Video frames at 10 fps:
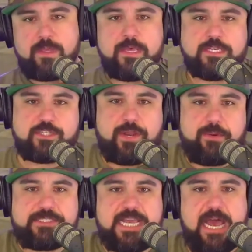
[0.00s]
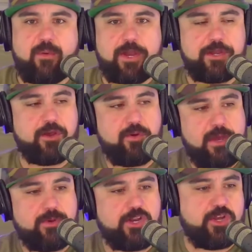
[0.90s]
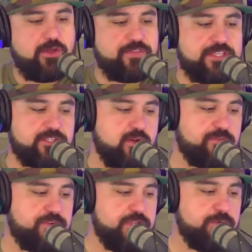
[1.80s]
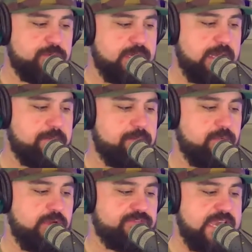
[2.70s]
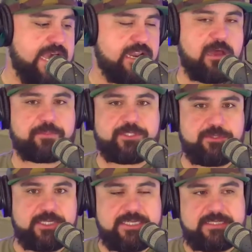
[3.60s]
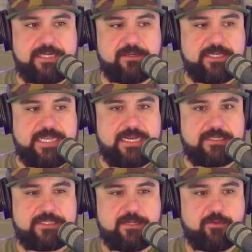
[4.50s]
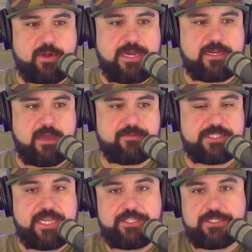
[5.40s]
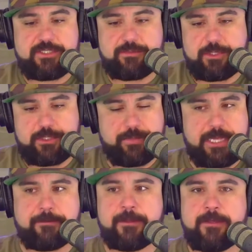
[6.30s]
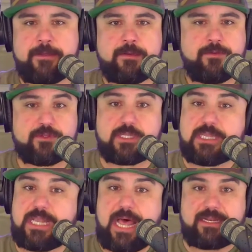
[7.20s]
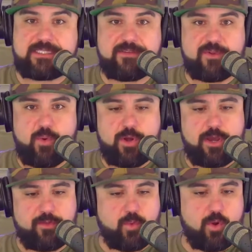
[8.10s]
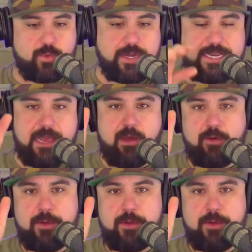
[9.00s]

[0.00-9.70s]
So, anyways, yeah, I want to know how things are going for you. We've got opportunities here to get into some great conversations, some good debate. There's a lot of stuff going on in the world right now.